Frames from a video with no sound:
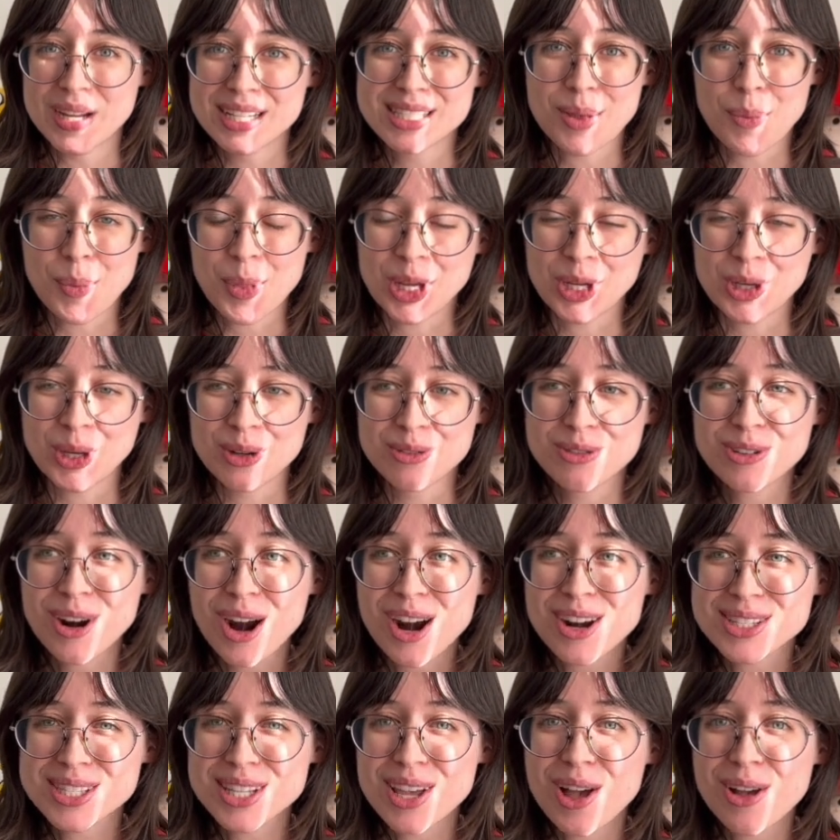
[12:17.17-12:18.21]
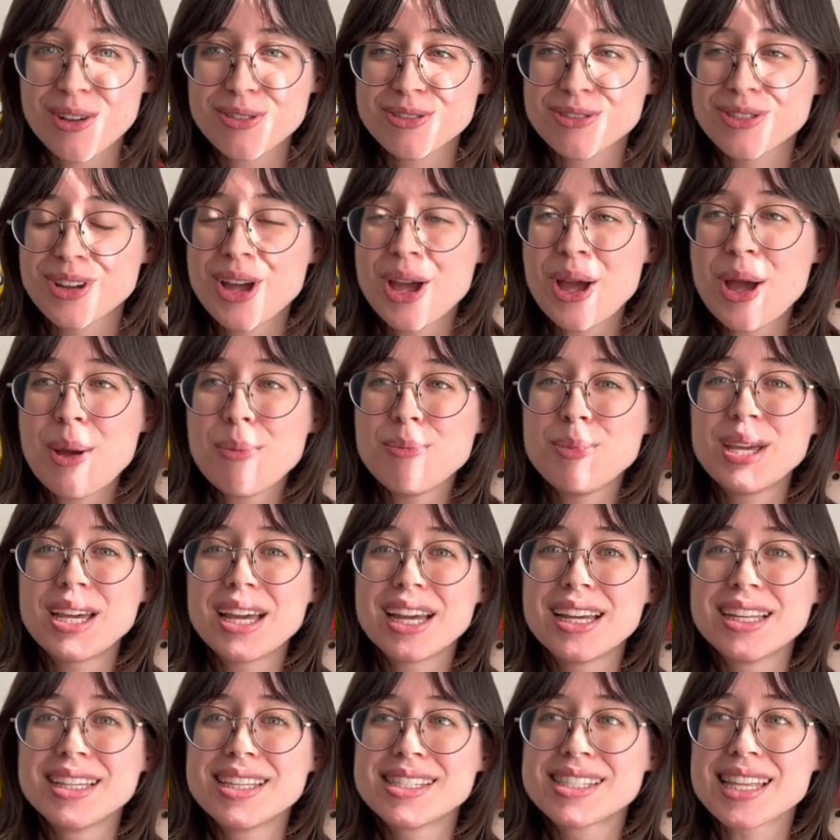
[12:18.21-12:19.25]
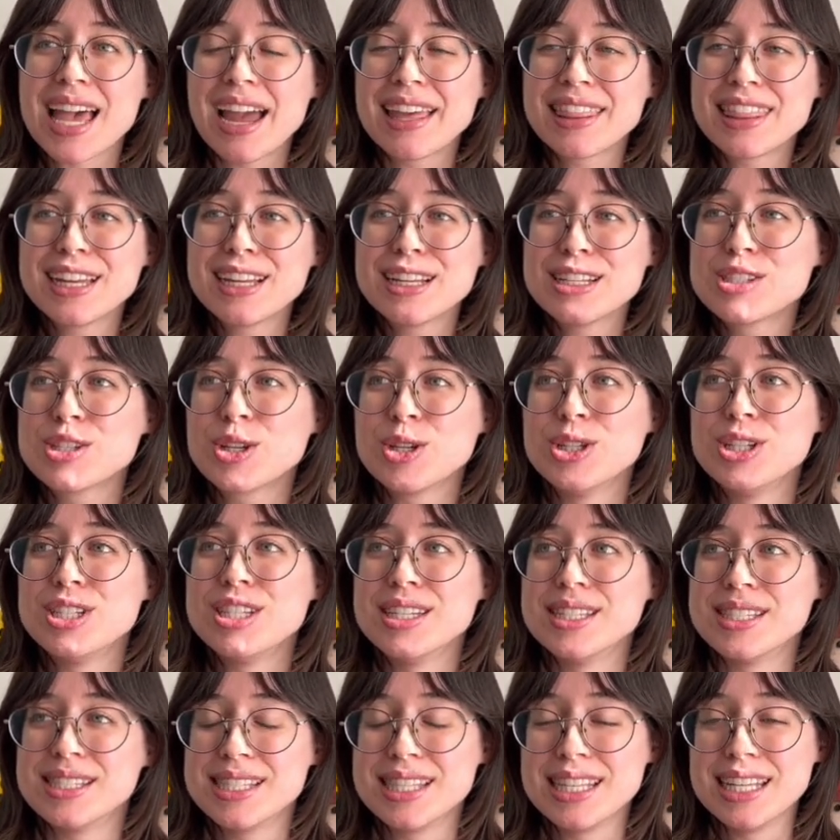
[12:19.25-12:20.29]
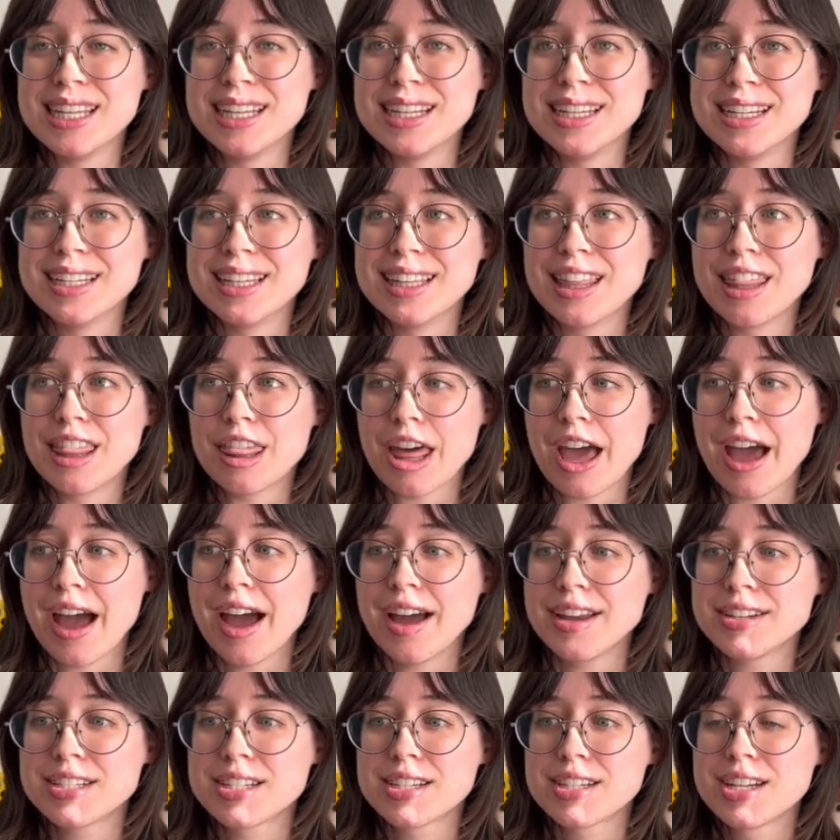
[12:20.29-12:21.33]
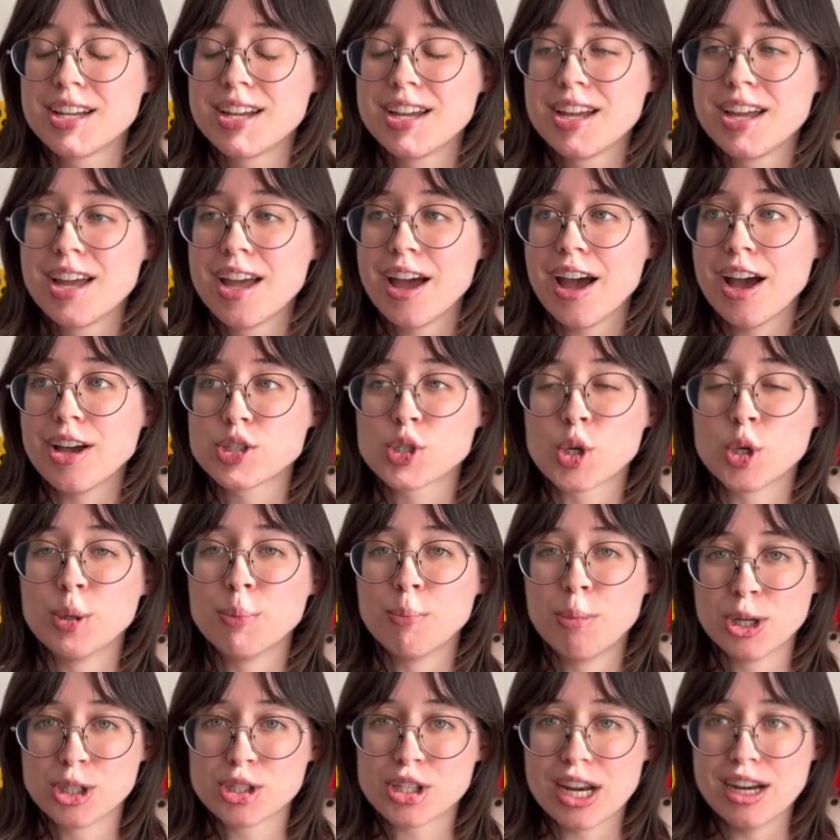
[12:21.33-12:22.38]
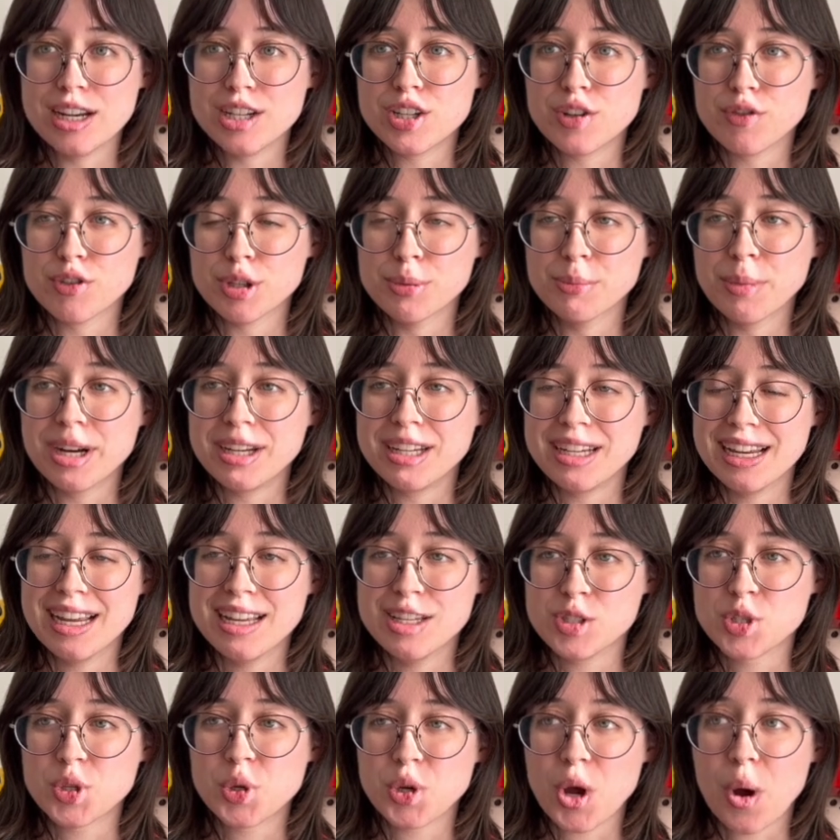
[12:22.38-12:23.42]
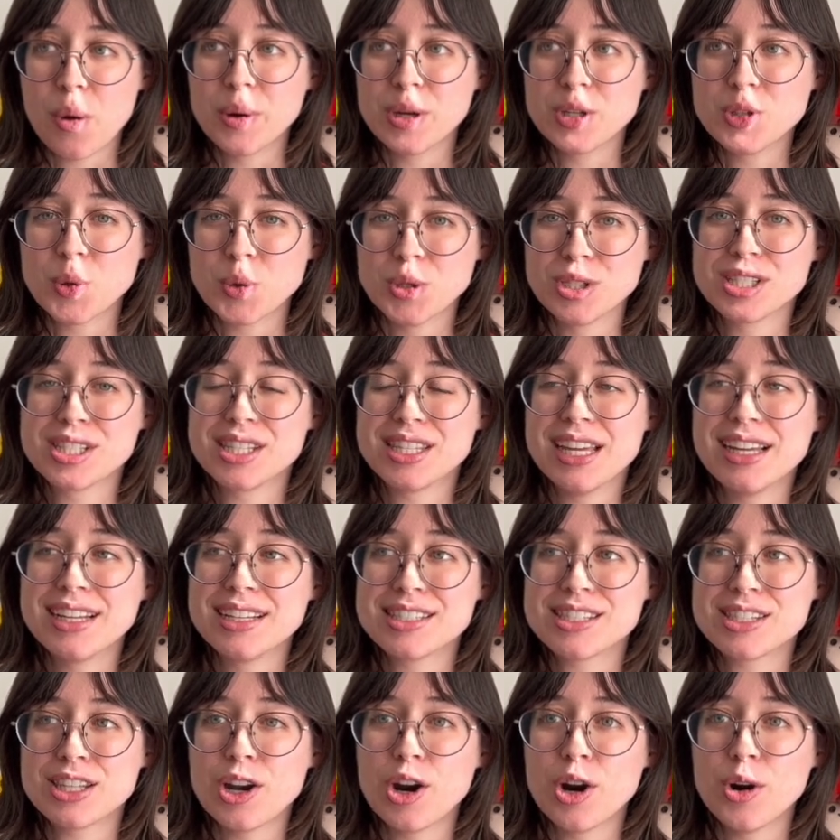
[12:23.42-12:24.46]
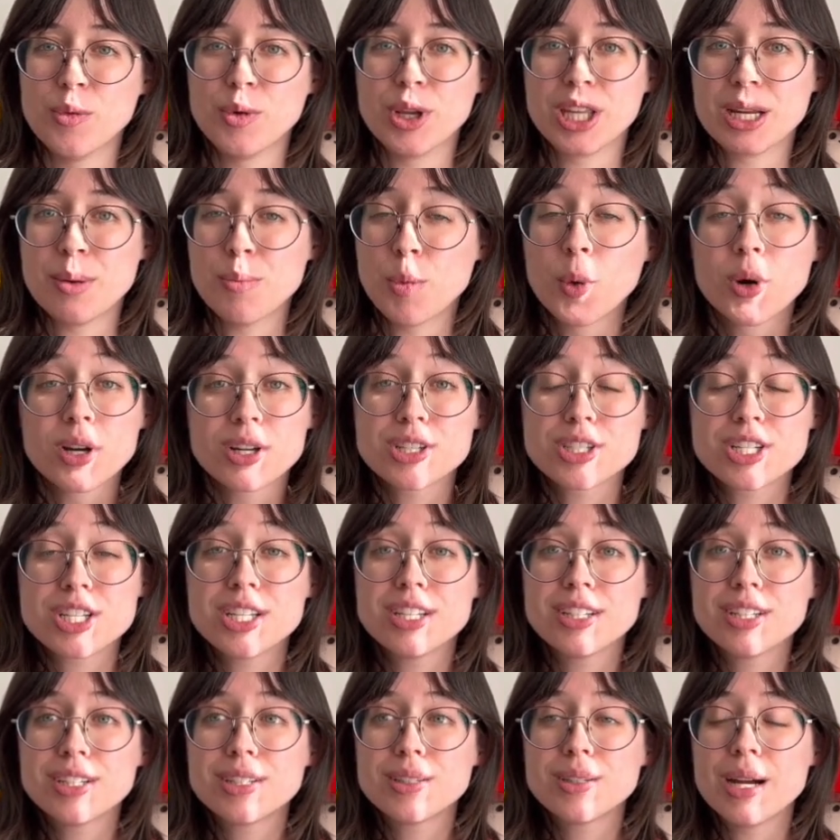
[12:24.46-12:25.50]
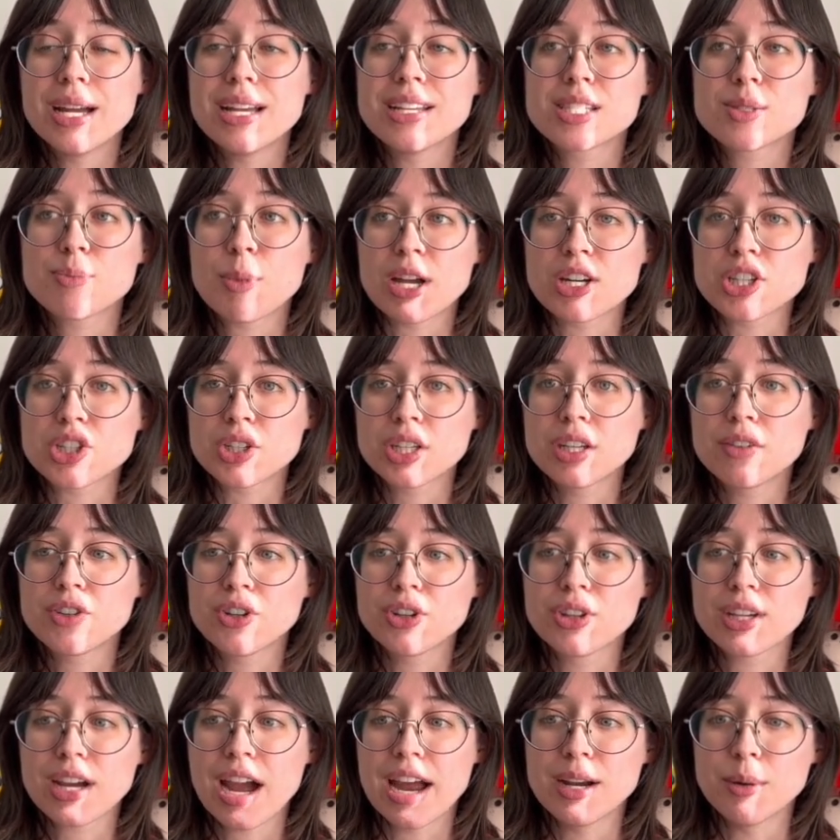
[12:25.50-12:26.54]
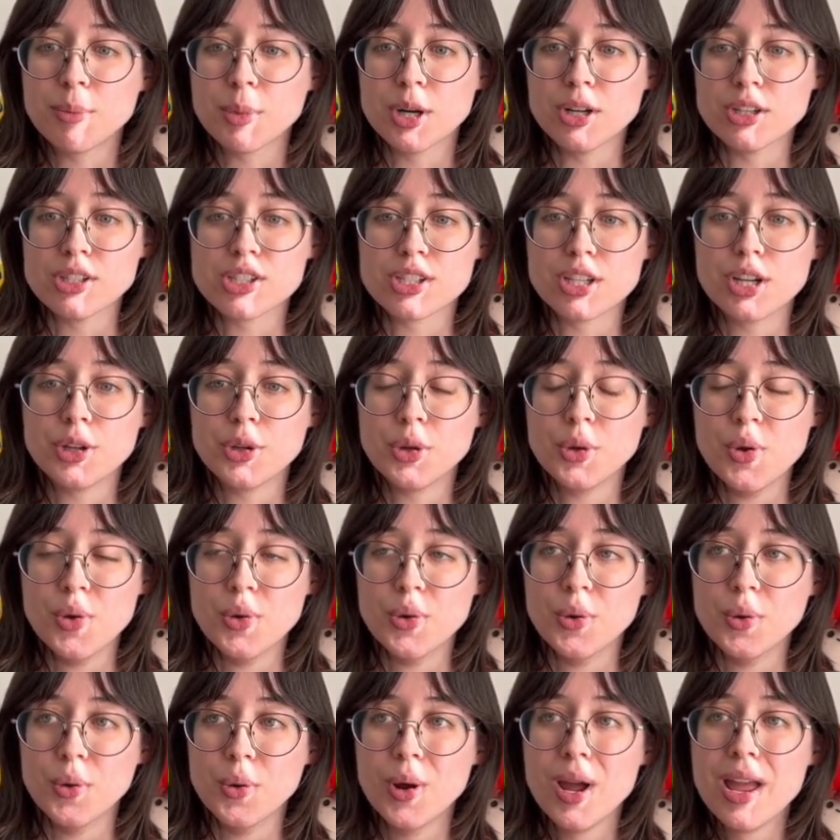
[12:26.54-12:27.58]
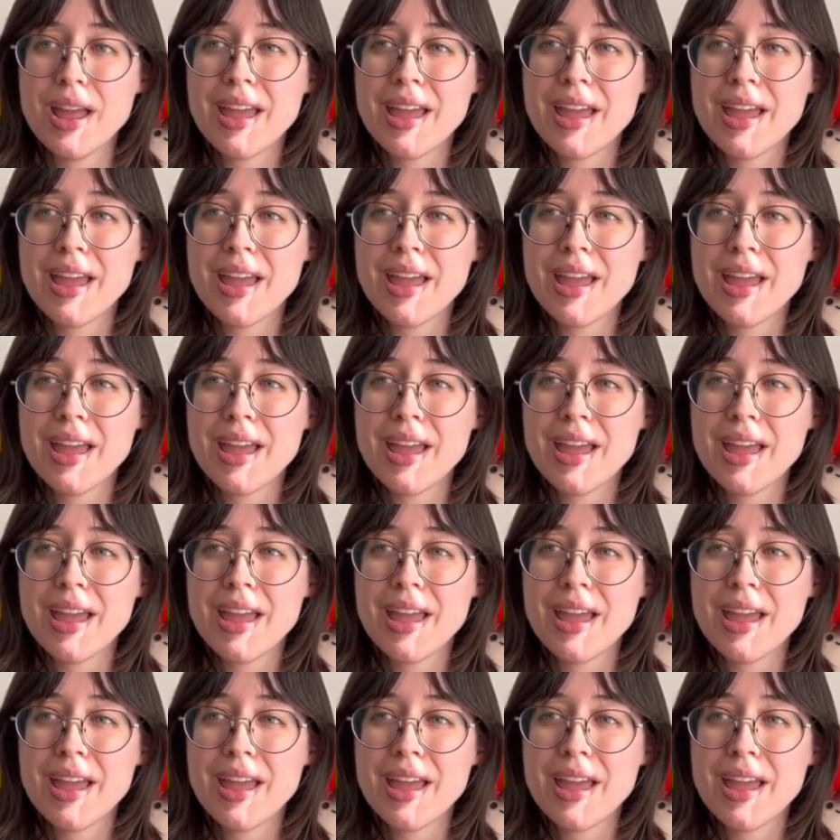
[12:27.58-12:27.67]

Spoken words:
something good for ourselves, because I think it's good to see that a certain percentage of your money is going towards things that are really important to you, especially if you're the kind of person who